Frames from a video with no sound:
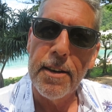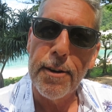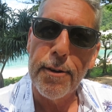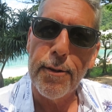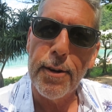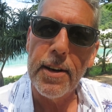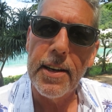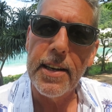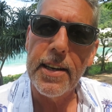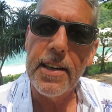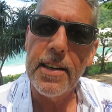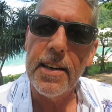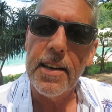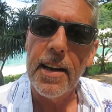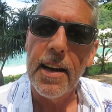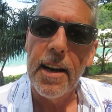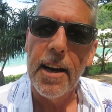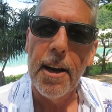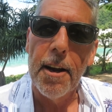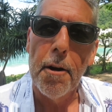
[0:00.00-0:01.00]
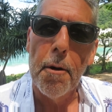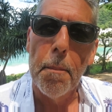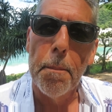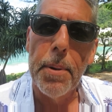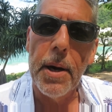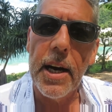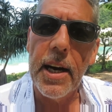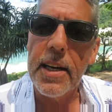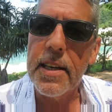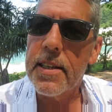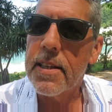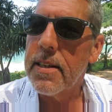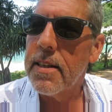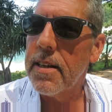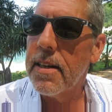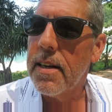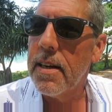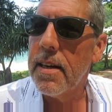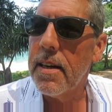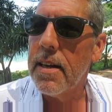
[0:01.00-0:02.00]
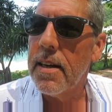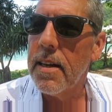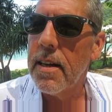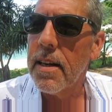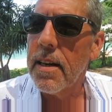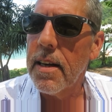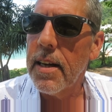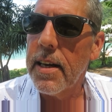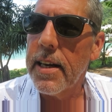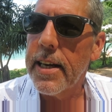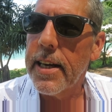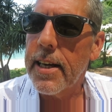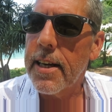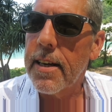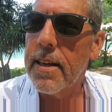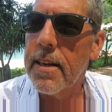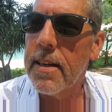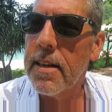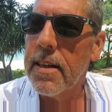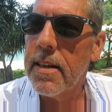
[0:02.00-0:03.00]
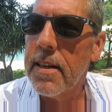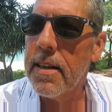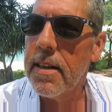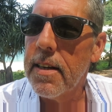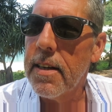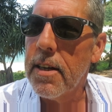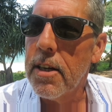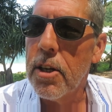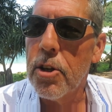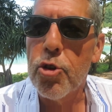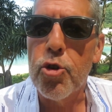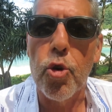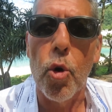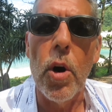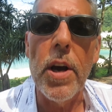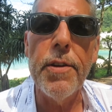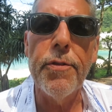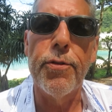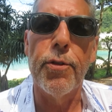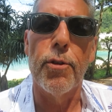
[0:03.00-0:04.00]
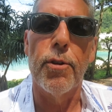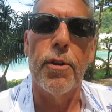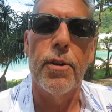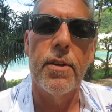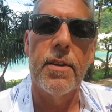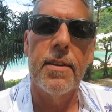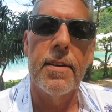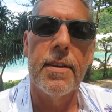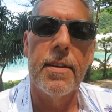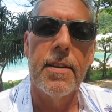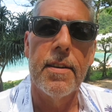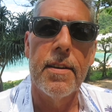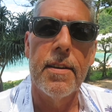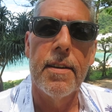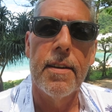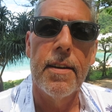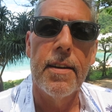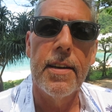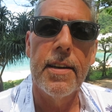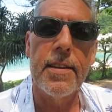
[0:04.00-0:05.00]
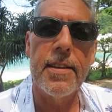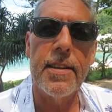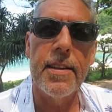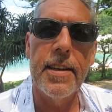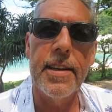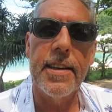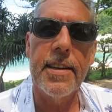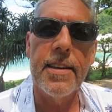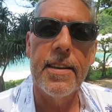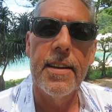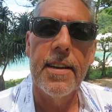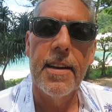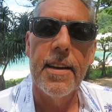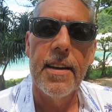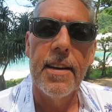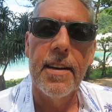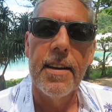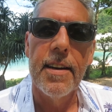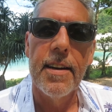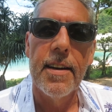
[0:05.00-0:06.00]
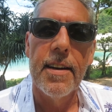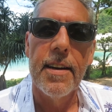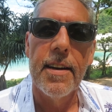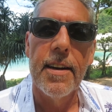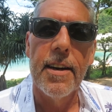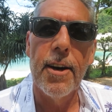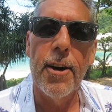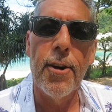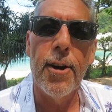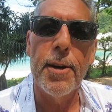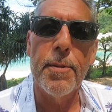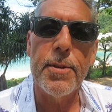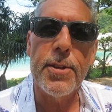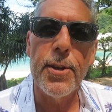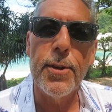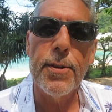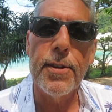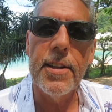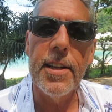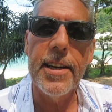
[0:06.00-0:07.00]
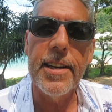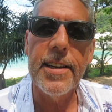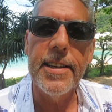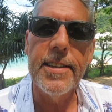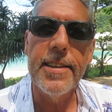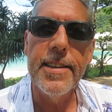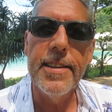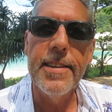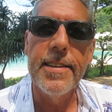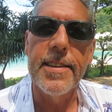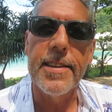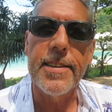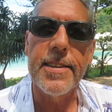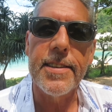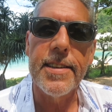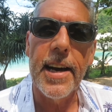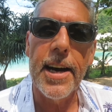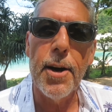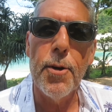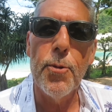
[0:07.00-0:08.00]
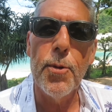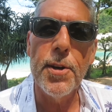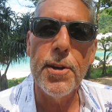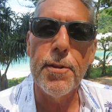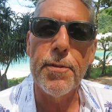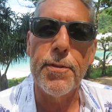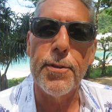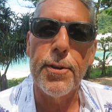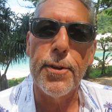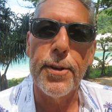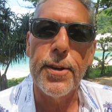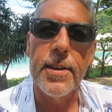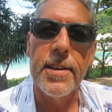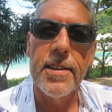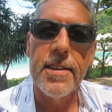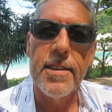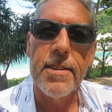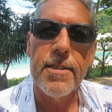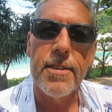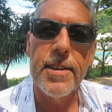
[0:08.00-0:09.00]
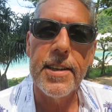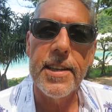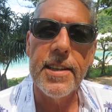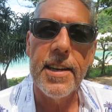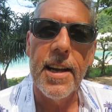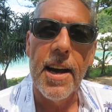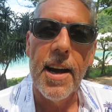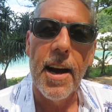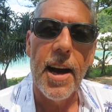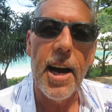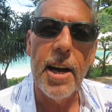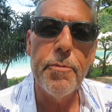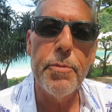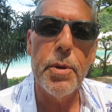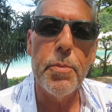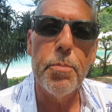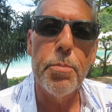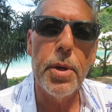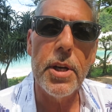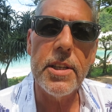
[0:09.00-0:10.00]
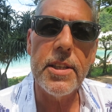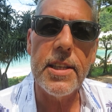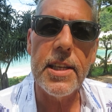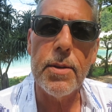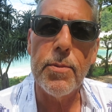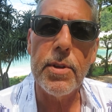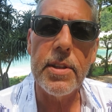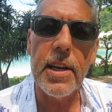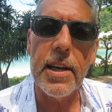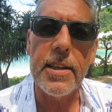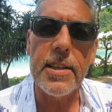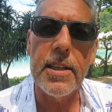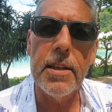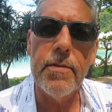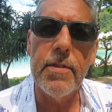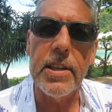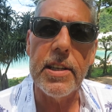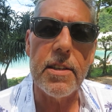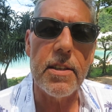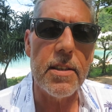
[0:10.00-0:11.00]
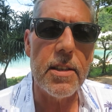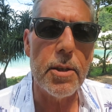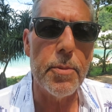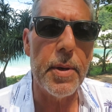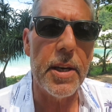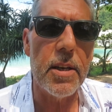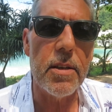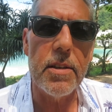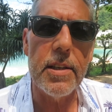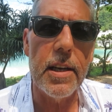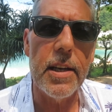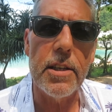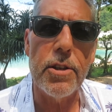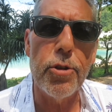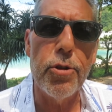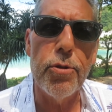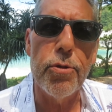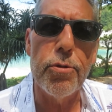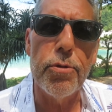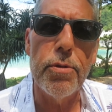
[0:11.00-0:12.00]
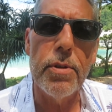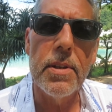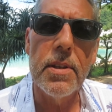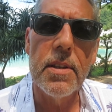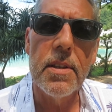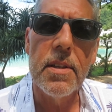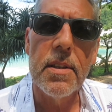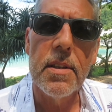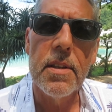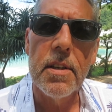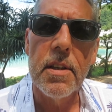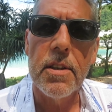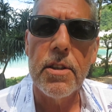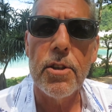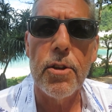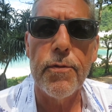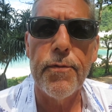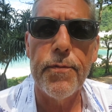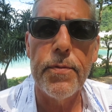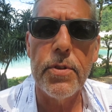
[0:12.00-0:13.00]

right, but like joyful. It's like, oh, I'm so glad I did this. How wonderful, right? I've been buzzing with activity since about day 2. So